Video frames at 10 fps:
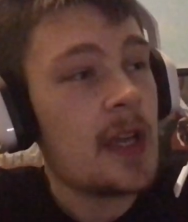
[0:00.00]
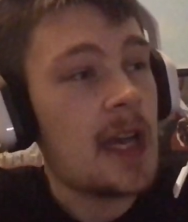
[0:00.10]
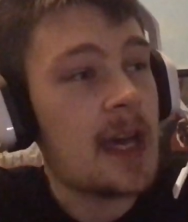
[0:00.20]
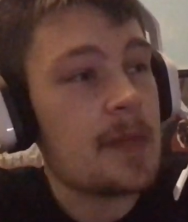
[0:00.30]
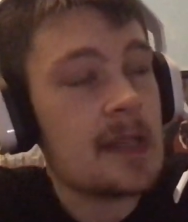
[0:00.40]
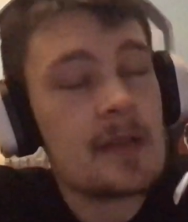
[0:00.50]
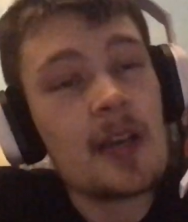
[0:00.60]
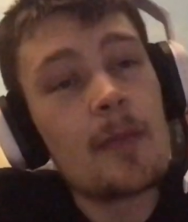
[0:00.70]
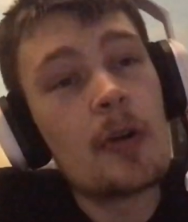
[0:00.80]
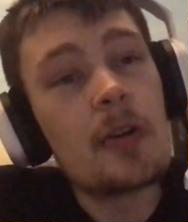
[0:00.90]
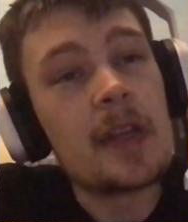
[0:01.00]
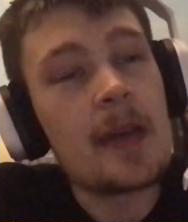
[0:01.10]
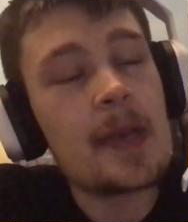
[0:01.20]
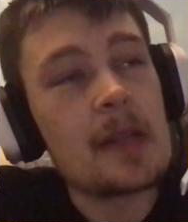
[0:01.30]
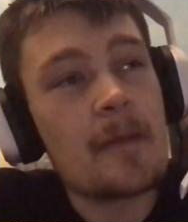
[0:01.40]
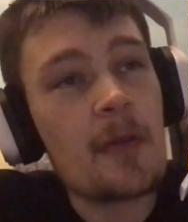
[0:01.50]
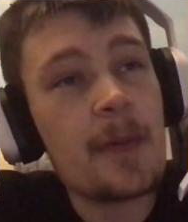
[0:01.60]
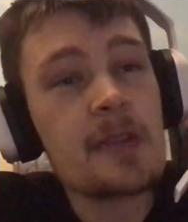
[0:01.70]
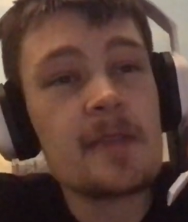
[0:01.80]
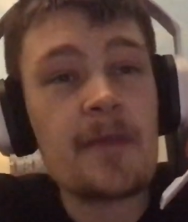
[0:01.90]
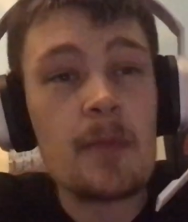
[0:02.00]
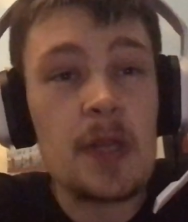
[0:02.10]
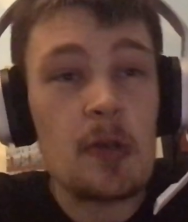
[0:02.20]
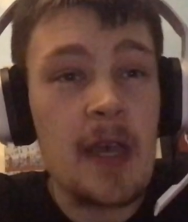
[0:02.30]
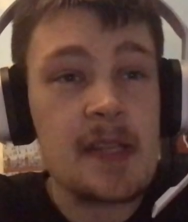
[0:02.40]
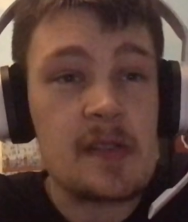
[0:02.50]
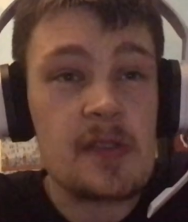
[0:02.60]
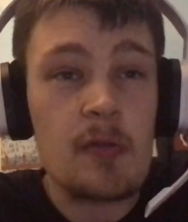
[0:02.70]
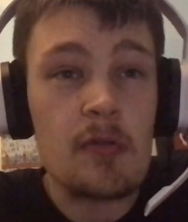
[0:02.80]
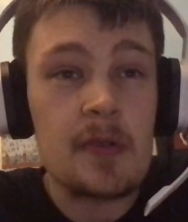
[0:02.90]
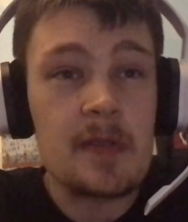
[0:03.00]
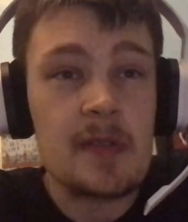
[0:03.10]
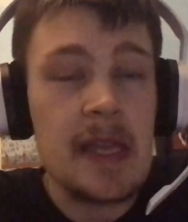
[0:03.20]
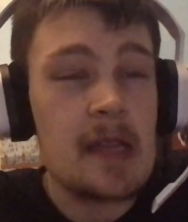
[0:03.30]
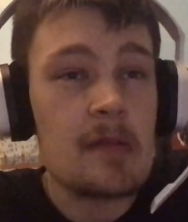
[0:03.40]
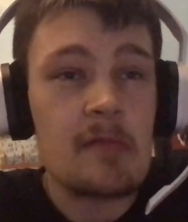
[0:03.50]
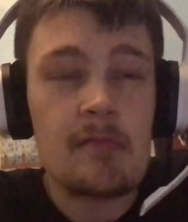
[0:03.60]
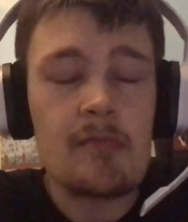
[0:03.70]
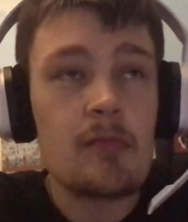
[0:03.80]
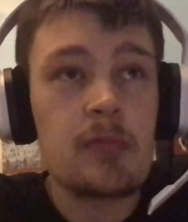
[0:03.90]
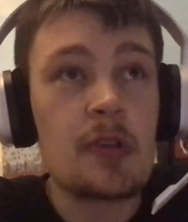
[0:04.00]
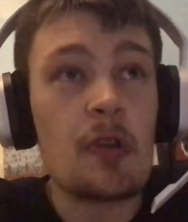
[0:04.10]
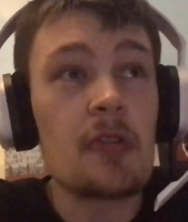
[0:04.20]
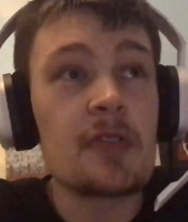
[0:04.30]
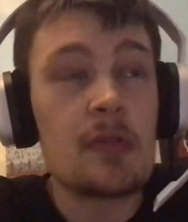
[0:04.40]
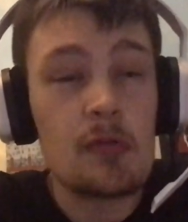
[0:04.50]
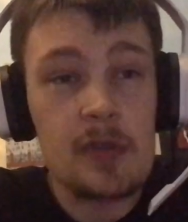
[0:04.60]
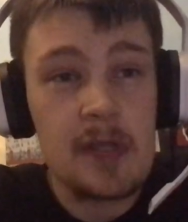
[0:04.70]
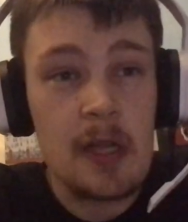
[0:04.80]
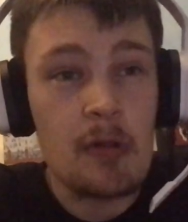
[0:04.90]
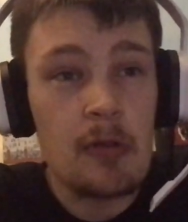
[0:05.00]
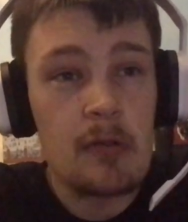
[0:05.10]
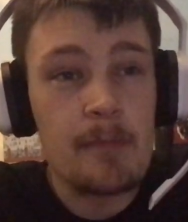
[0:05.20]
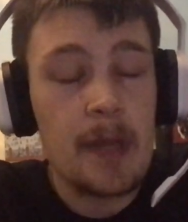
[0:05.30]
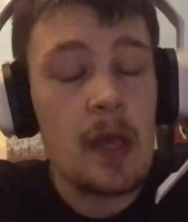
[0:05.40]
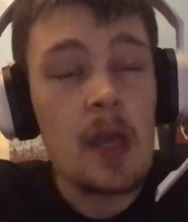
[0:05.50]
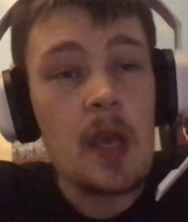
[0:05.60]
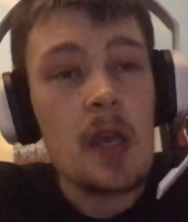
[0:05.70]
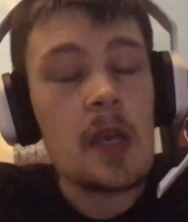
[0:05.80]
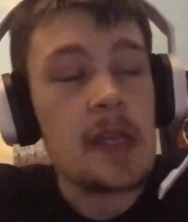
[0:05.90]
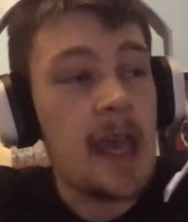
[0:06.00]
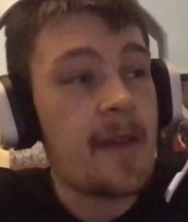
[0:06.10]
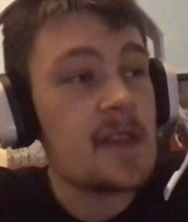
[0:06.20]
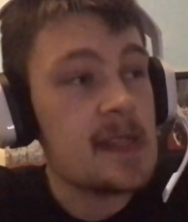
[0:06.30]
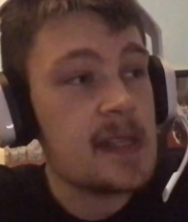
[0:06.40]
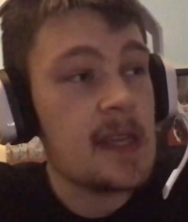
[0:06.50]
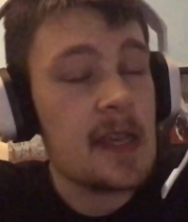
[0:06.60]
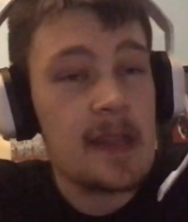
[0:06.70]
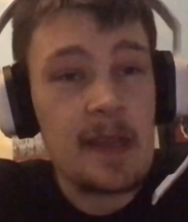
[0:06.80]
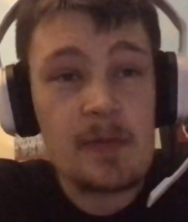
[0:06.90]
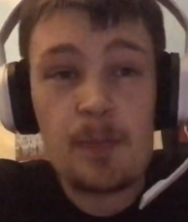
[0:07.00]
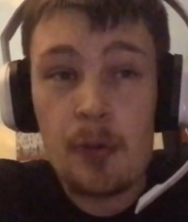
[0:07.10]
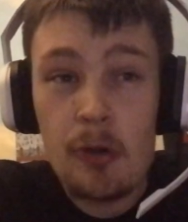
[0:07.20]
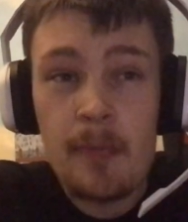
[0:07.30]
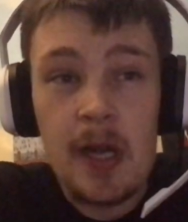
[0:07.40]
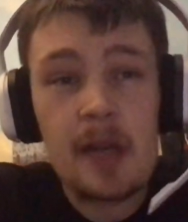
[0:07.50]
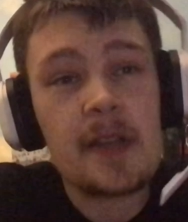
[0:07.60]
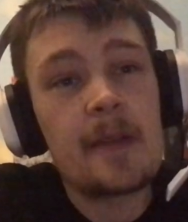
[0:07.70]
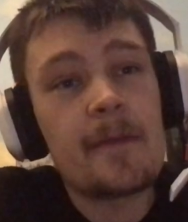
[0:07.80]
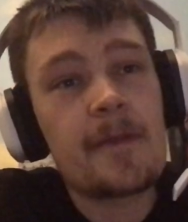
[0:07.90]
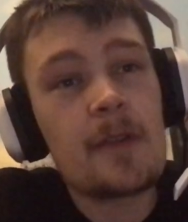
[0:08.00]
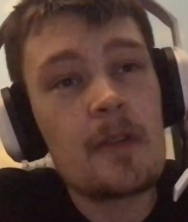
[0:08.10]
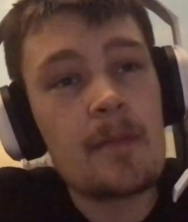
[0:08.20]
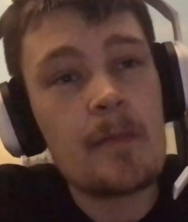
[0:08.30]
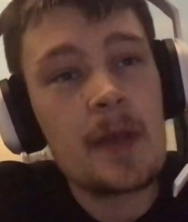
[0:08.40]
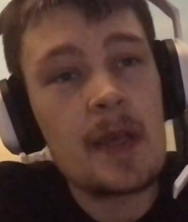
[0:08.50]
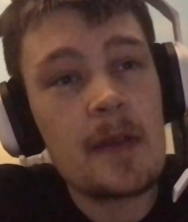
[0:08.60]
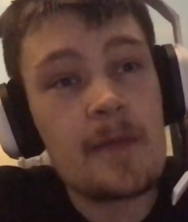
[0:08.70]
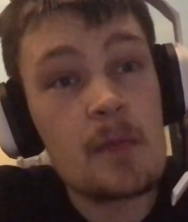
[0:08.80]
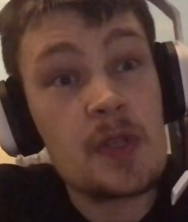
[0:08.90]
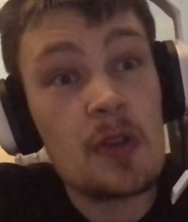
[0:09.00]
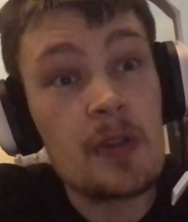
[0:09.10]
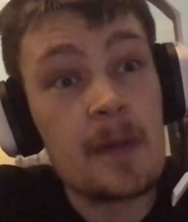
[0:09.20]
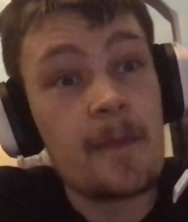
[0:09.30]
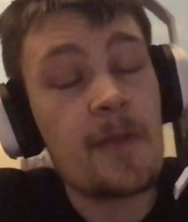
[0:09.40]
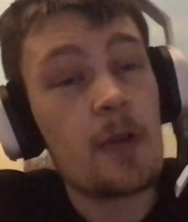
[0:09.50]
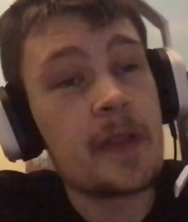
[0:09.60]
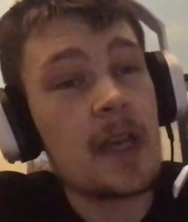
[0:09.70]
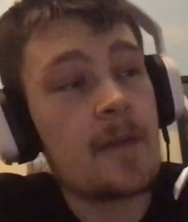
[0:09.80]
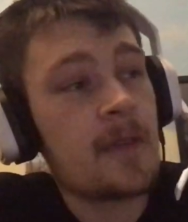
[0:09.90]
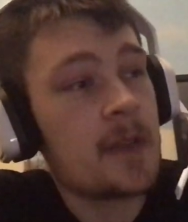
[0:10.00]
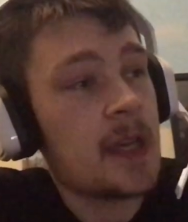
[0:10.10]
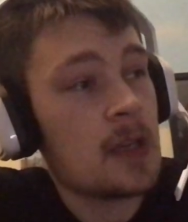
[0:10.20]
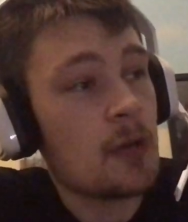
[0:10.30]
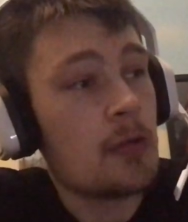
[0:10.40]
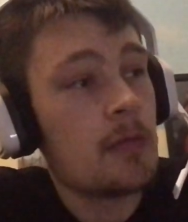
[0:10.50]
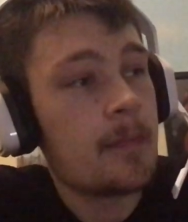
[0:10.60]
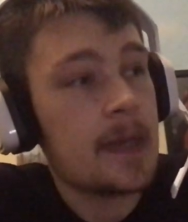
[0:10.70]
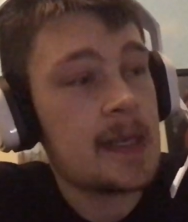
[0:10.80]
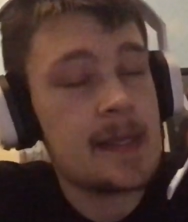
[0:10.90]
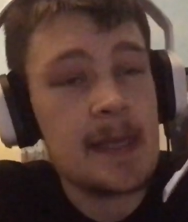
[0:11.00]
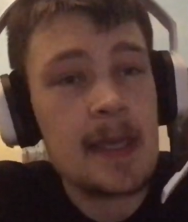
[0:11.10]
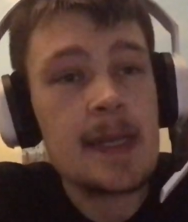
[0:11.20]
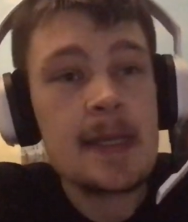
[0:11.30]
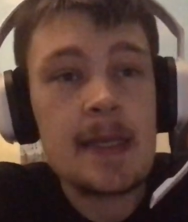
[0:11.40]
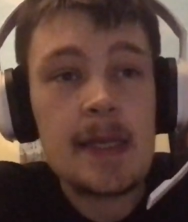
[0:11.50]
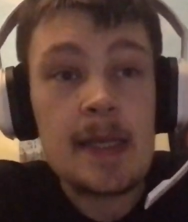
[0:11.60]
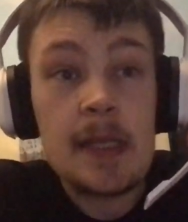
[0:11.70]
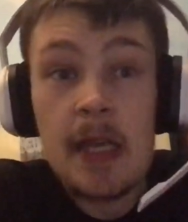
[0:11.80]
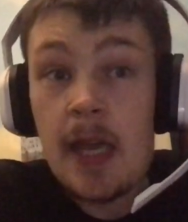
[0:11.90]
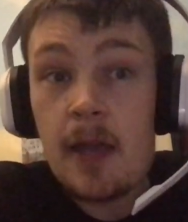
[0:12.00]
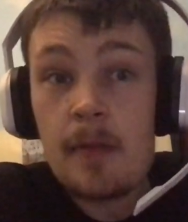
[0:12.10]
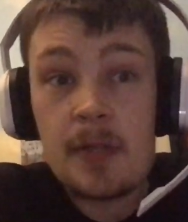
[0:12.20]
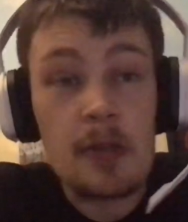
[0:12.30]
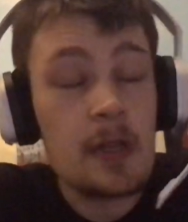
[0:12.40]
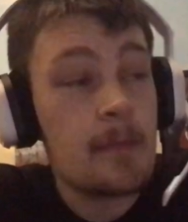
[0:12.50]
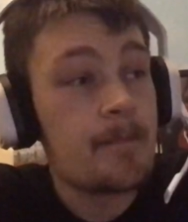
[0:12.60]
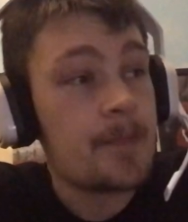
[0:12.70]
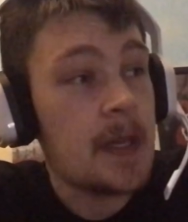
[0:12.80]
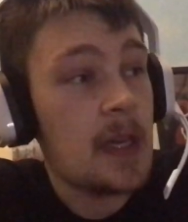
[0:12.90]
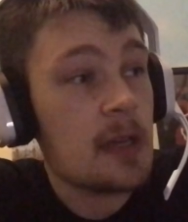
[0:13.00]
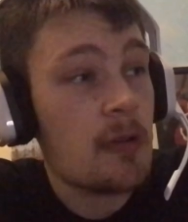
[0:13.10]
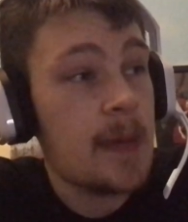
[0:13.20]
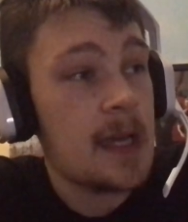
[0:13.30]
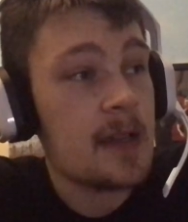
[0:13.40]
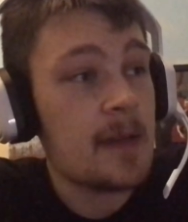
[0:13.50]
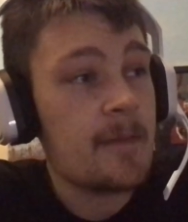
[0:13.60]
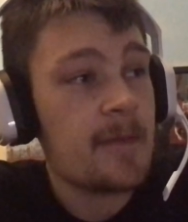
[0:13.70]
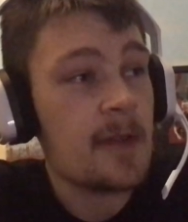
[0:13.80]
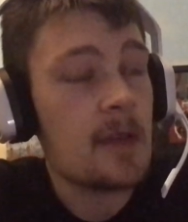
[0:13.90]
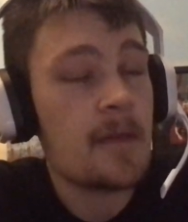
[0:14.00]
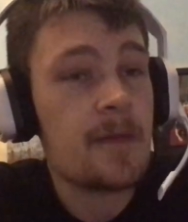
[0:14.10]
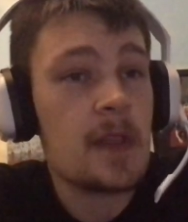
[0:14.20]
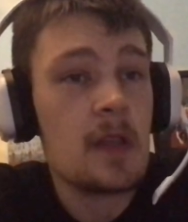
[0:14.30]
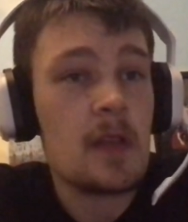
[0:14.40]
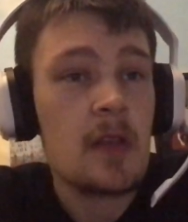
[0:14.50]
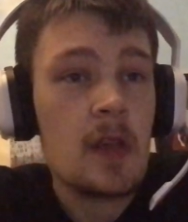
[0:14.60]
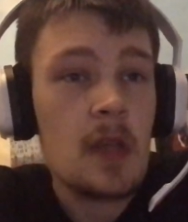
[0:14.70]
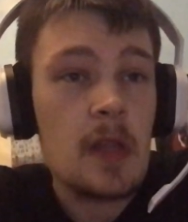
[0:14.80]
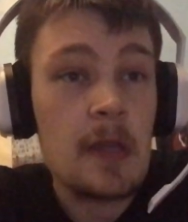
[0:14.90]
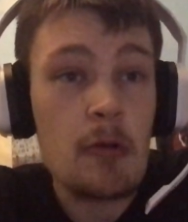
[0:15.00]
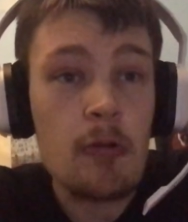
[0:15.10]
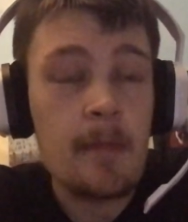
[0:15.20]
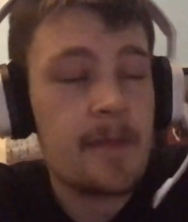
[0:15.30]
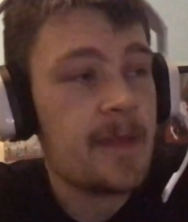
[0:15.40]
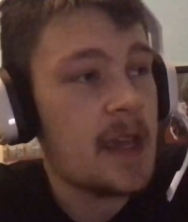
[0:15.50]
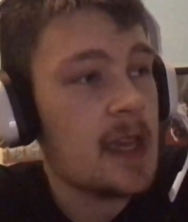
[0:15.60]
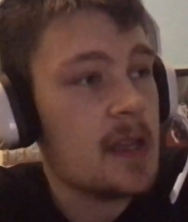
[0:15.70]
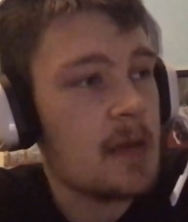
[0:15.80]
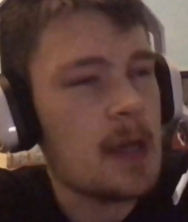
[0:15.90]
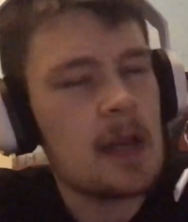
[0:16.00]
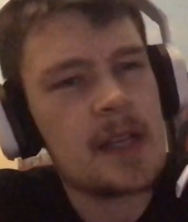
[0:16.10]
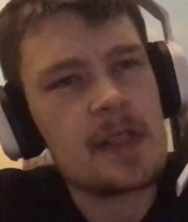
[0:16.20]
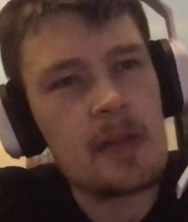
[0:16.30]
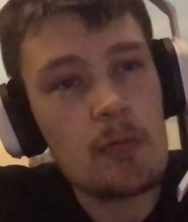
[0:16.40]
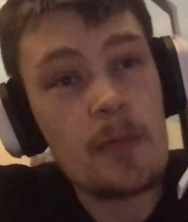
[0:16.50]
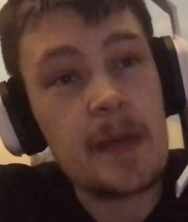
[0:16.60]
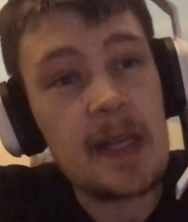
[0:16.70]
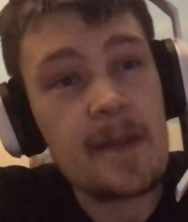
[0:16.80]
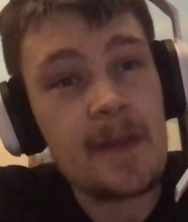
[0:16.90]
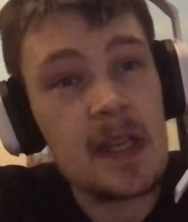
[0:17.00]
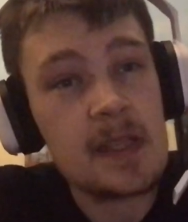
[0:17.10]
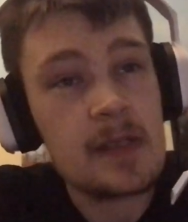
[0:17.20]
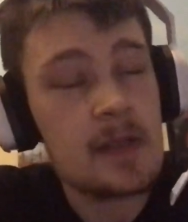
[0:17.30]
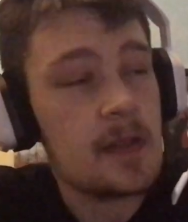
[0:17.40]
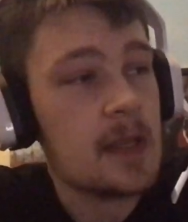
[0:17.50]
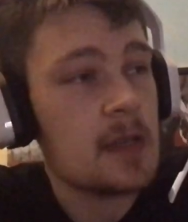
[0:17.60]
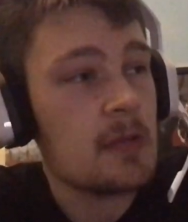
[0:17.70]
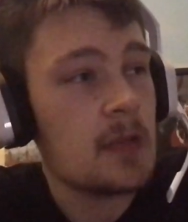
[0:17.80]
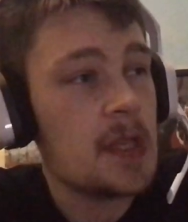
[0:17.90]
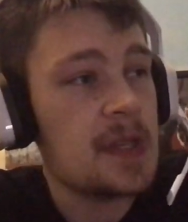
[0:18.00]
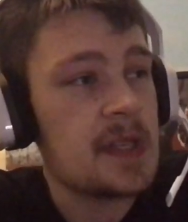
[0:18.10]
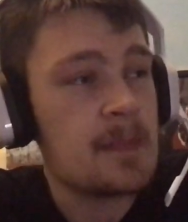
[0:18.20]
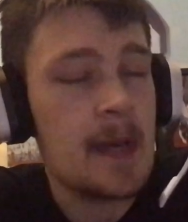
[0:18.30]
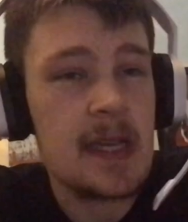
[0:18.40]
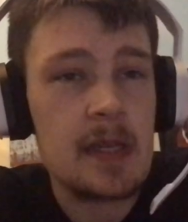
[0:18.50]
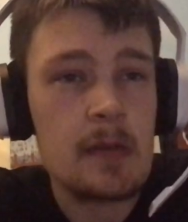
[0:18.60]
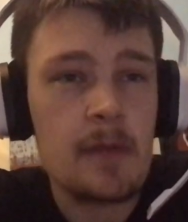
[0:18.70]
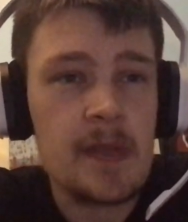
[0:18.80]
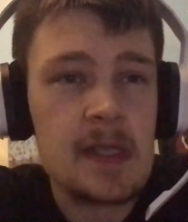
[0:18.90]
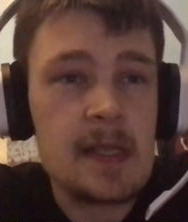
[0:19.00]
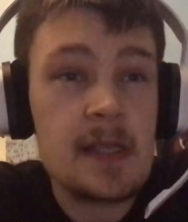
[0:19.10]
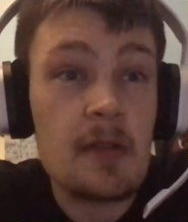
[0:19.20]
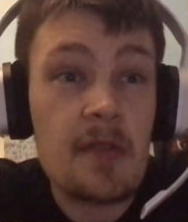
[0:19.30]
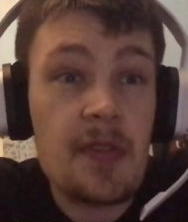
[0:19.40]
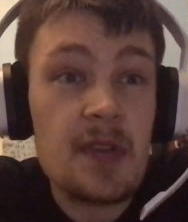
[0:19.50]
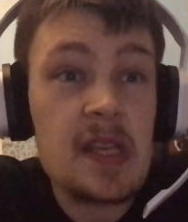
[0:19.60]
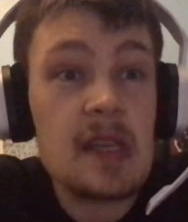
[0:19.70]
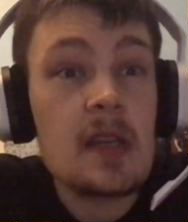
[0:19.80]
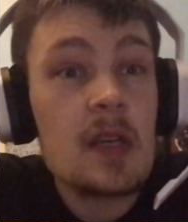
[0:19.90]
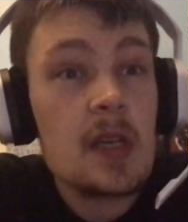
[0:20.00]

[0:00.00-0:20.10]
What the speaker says: I mean, come on. I mean, Roberto Firmino hasn't scored in God knows how long, but you have to say that it was poor marking from Tottenham for that goal. But Tottenham go back in front of their home fan. Well, actually, there won't be any fans because London's back in obviously tier 3.